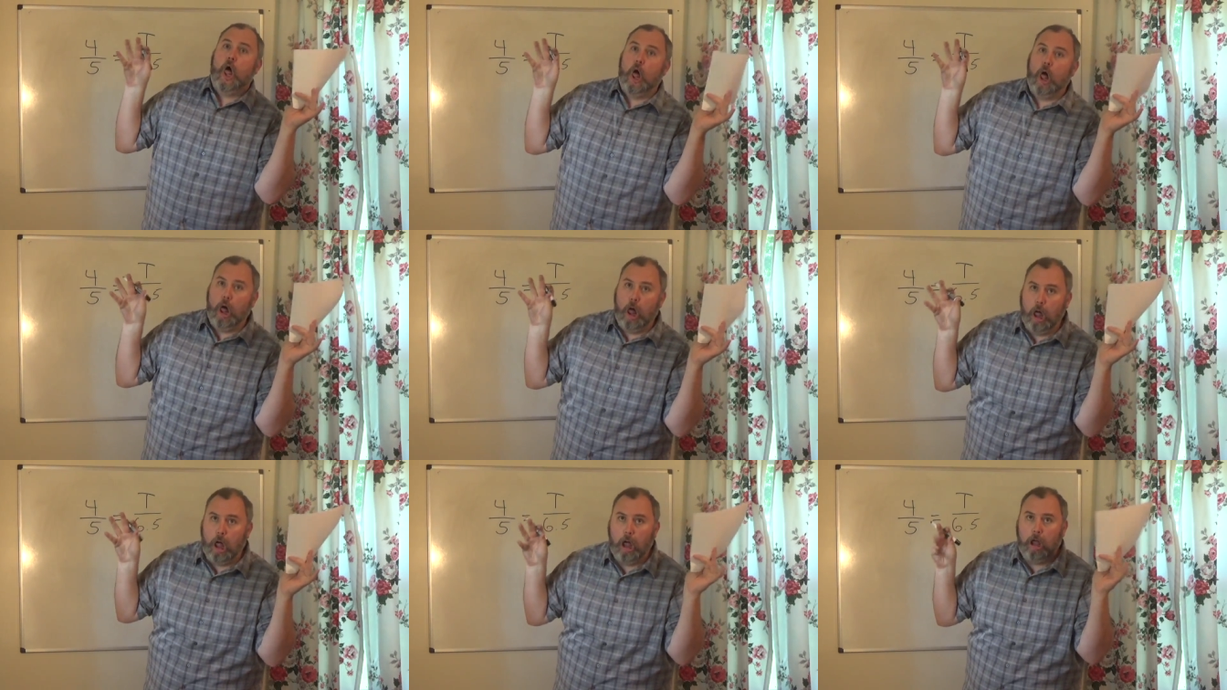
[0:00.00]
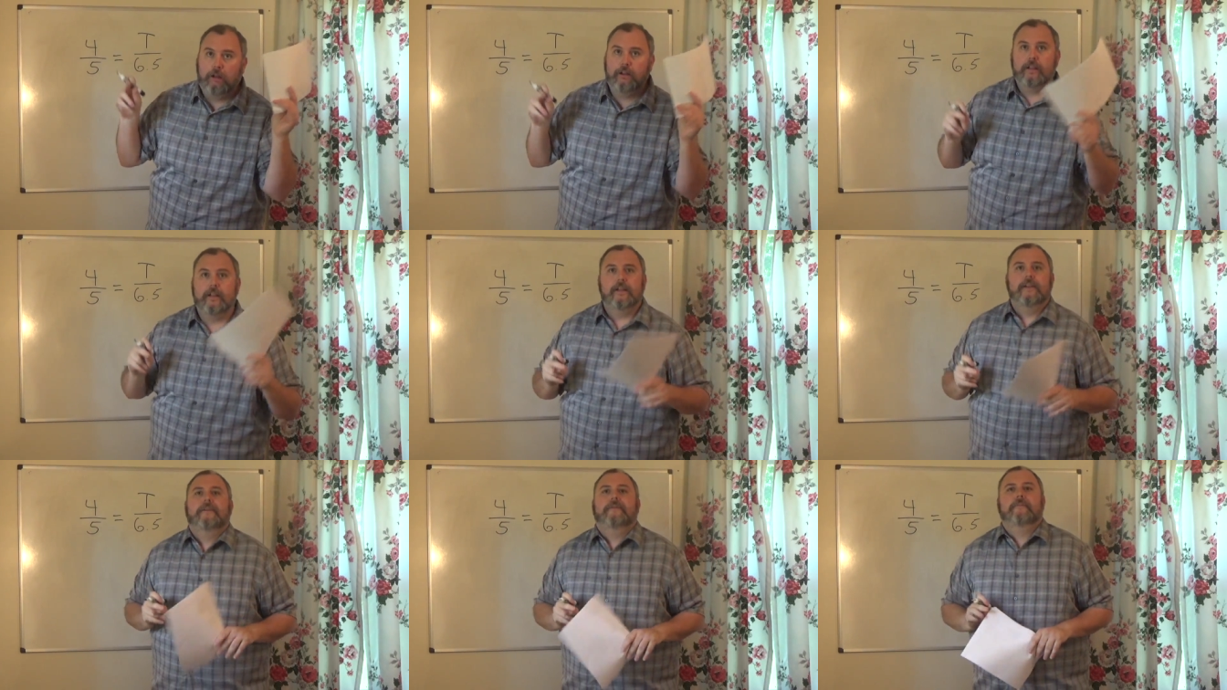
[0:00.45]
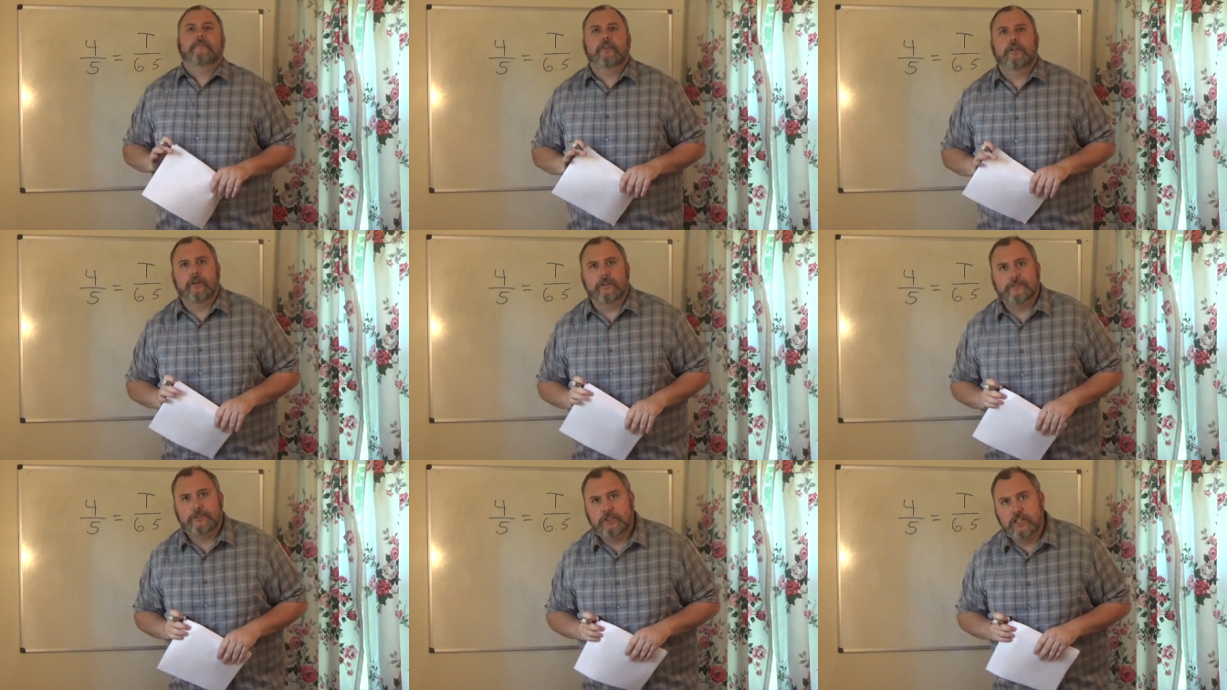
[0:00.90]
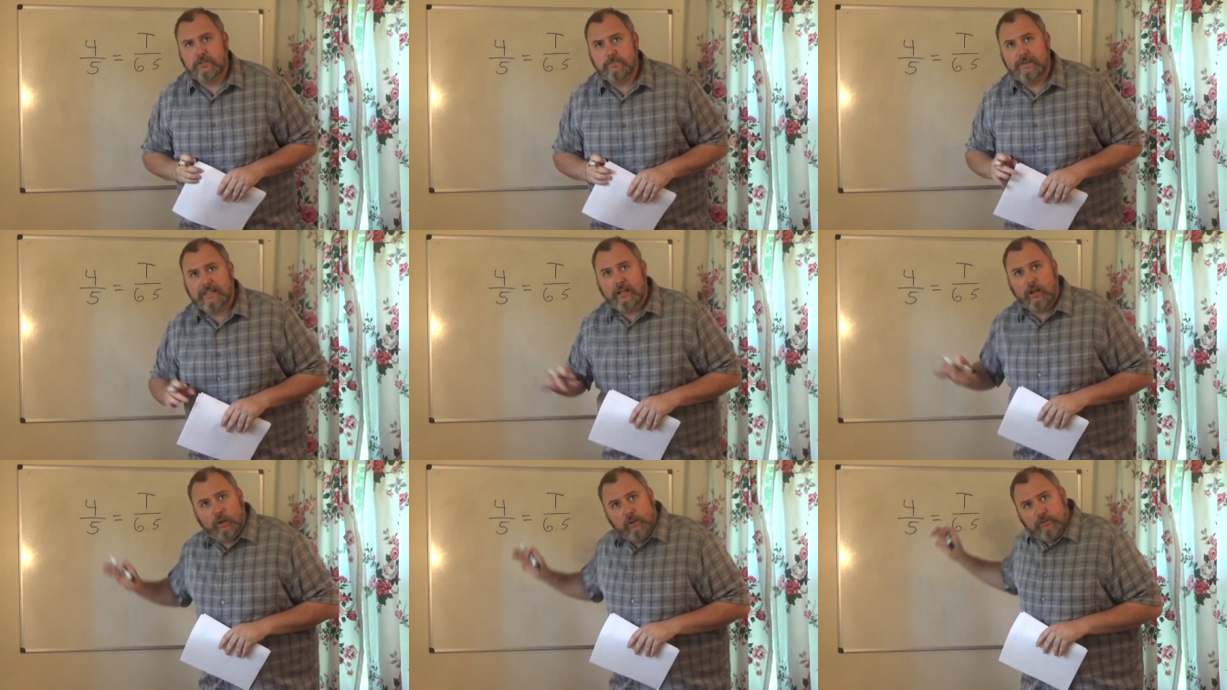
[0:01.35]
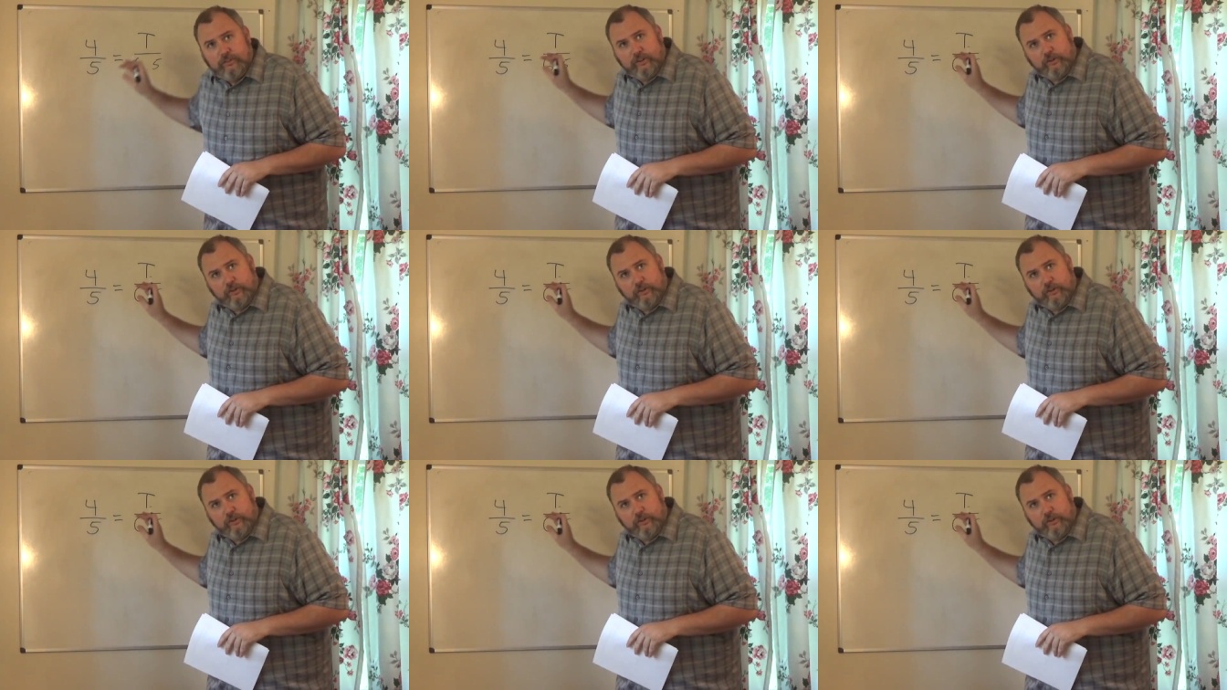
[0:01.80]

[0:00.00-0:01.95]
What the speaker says: Oh. Look, just because